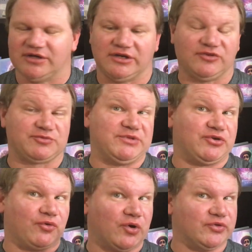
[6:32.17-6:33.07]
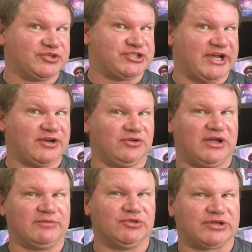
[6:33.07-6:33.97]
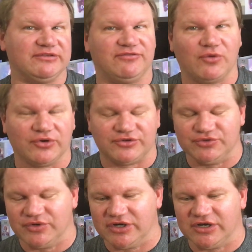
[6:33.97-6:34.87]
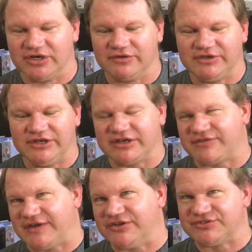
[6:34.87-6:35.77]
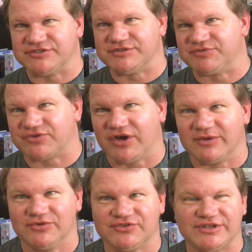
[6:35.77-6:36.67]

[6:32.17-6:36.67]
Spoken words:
It helps me grow the channel. I'm looking forward to hitting 1,000 subscribers.